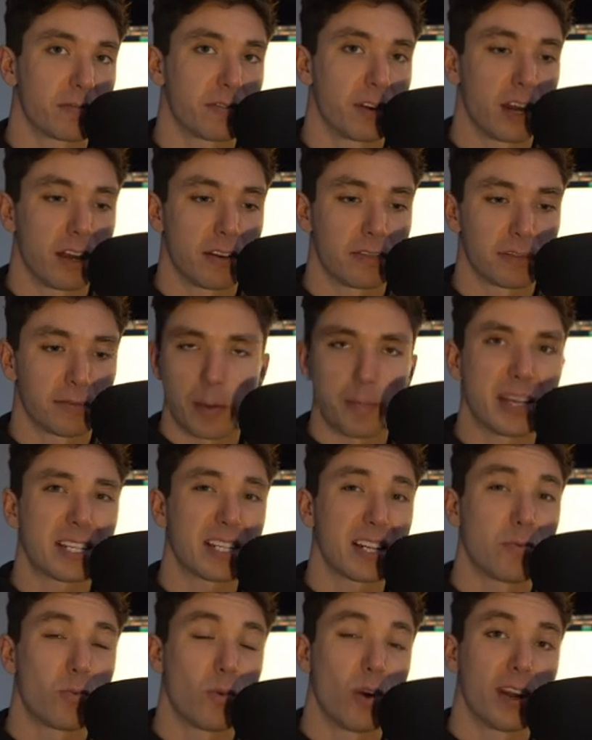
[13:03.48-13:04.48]
of 5. I'm
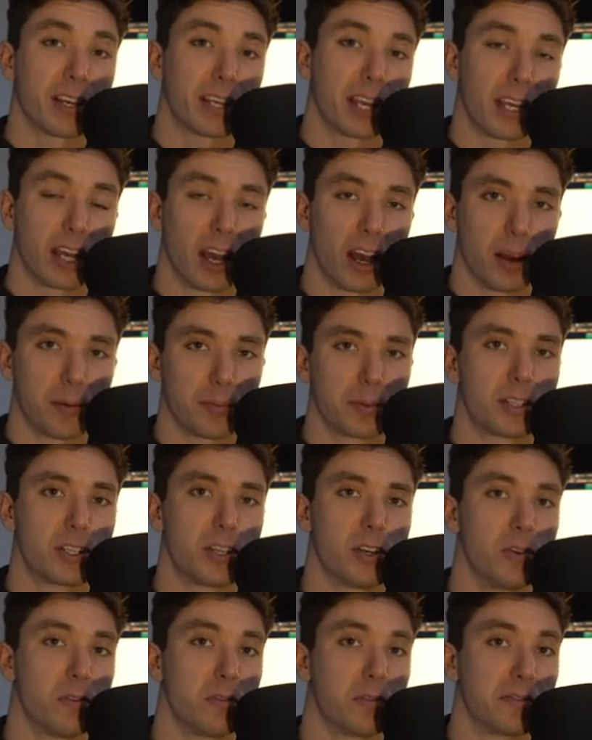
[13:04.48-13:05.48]
basically working up
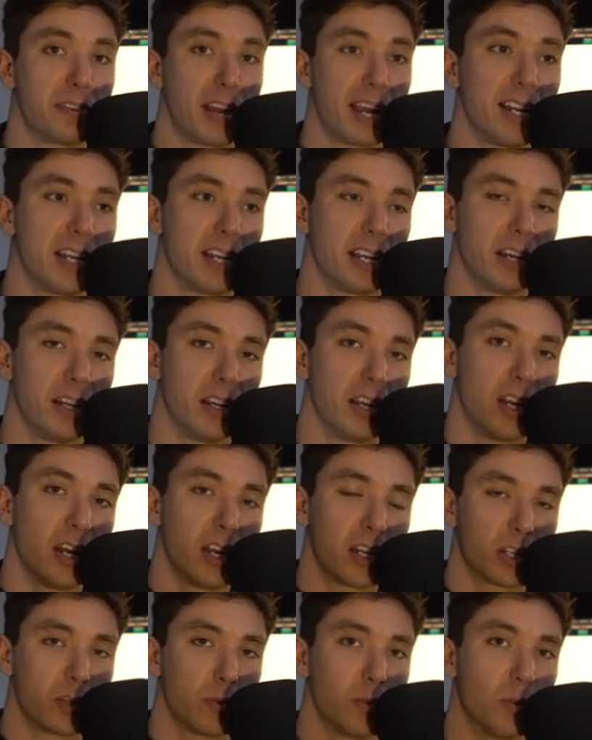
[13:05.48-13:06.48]
to failure
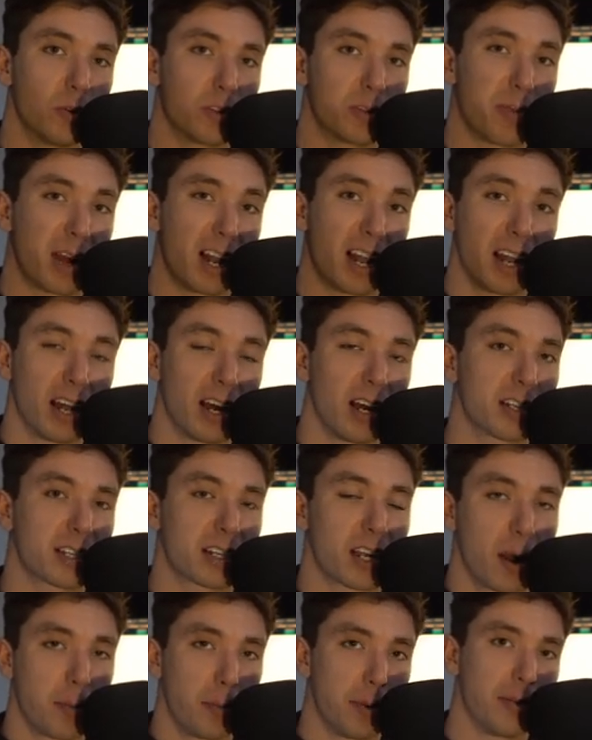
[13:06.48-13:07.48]
towards my
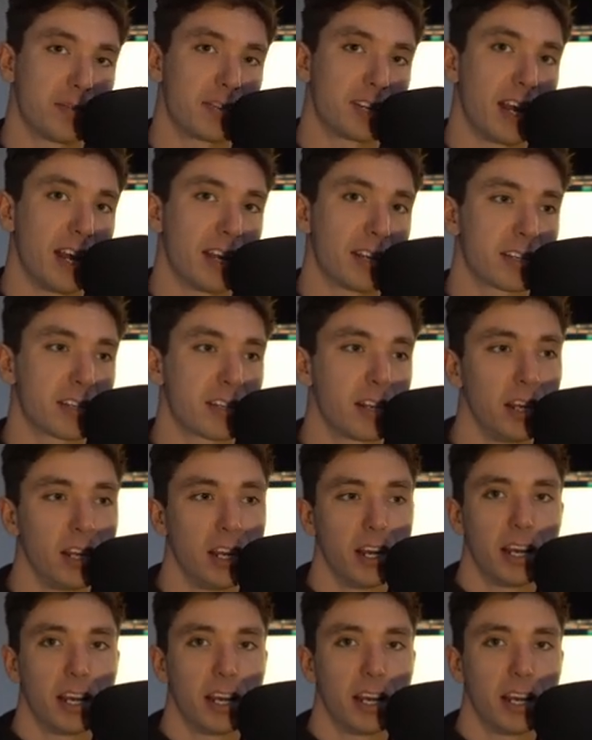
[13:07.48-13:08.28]
last couple of sets.